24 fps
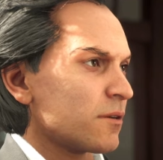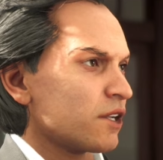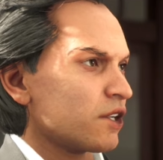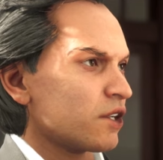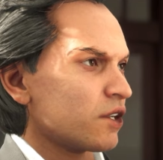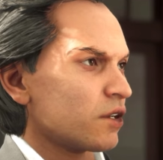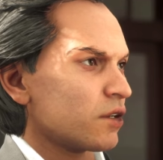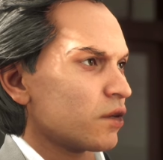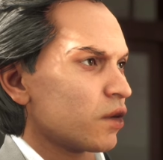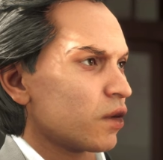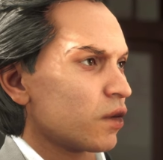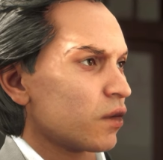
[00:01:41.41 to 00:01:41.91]

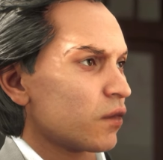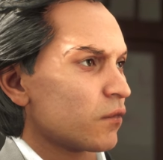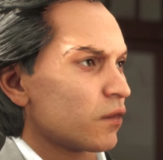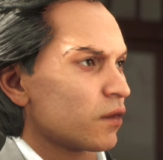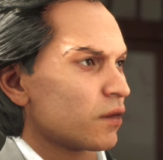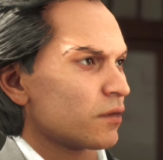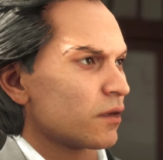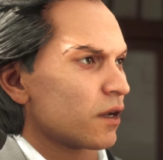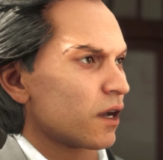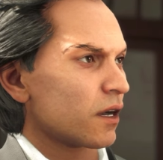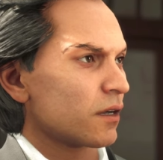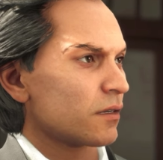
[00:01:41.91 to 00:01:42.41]
That's
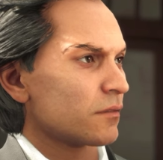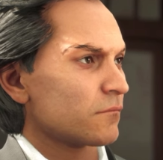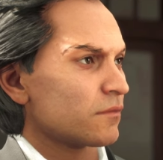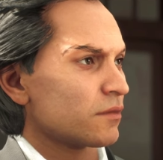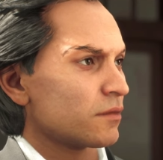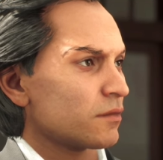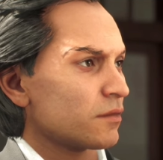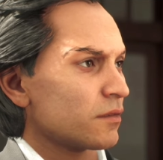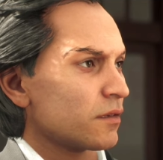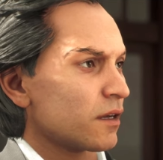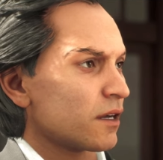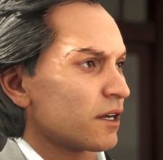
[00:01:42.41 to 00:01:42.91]

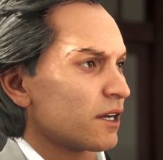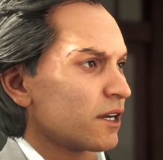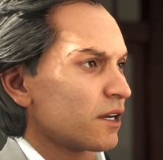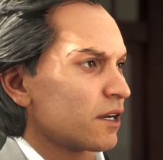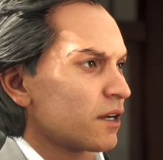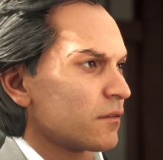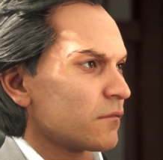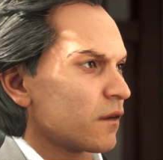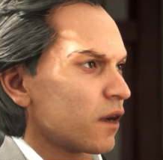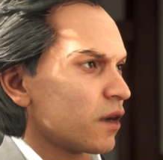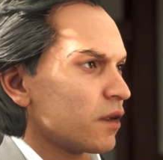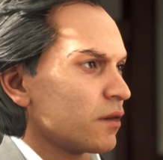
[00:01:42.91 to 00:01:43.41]
Robocop you're
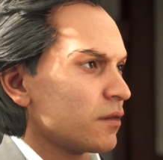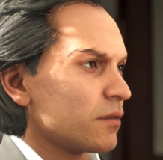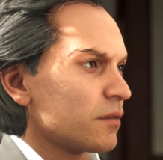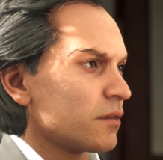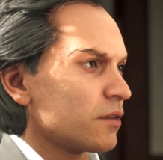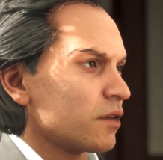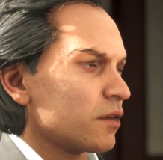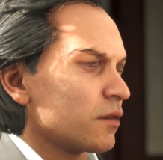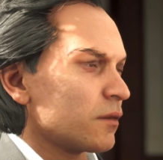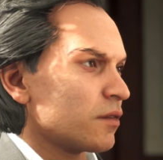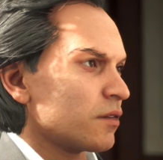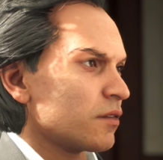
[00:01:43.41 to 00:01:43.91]
talking about.
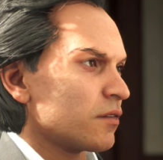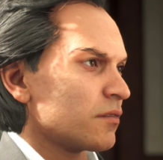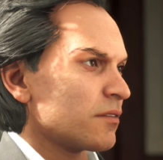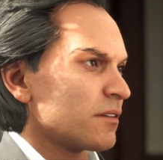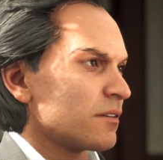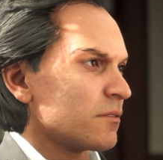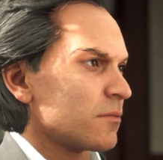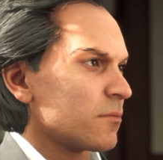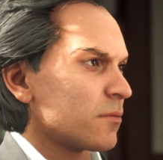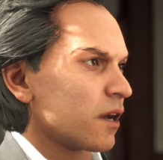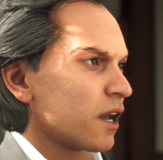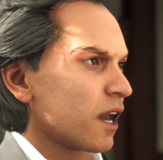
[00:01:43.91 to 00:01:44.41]

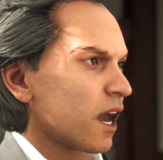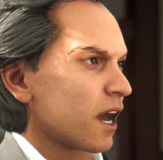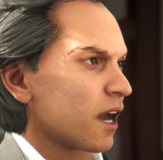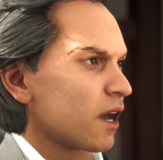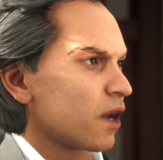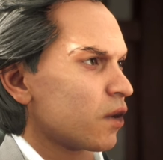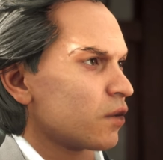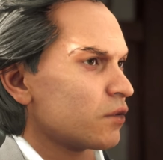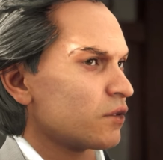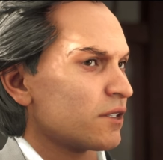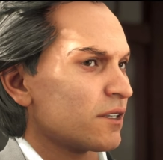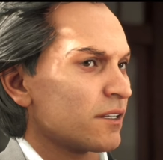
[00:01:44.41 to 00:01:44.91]
Murphy's the
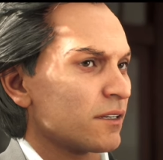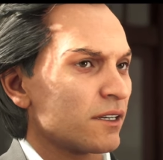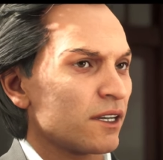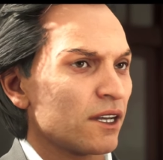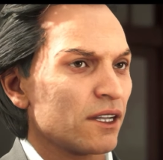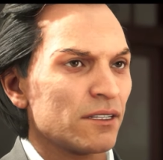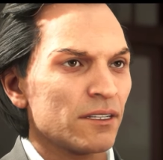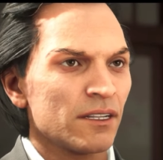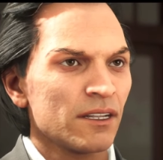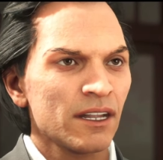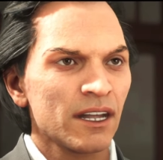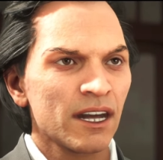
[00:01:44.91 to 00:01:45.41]
guy who's
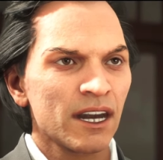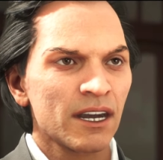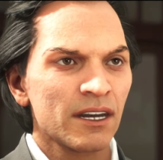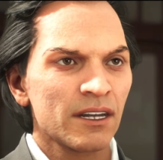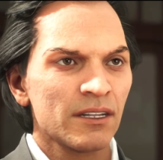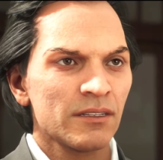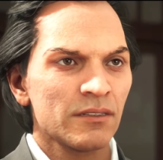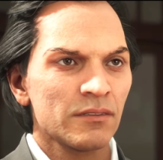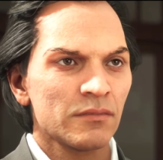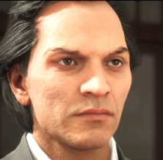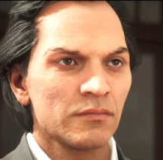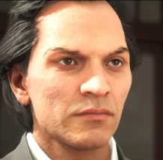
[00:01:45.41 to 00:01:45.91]
legally
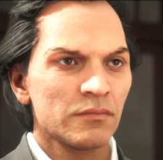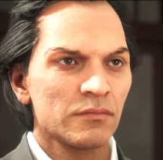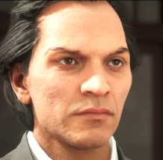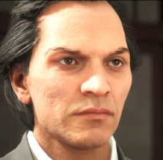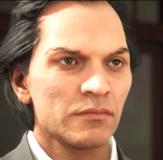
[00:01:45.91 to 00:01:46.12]
dead.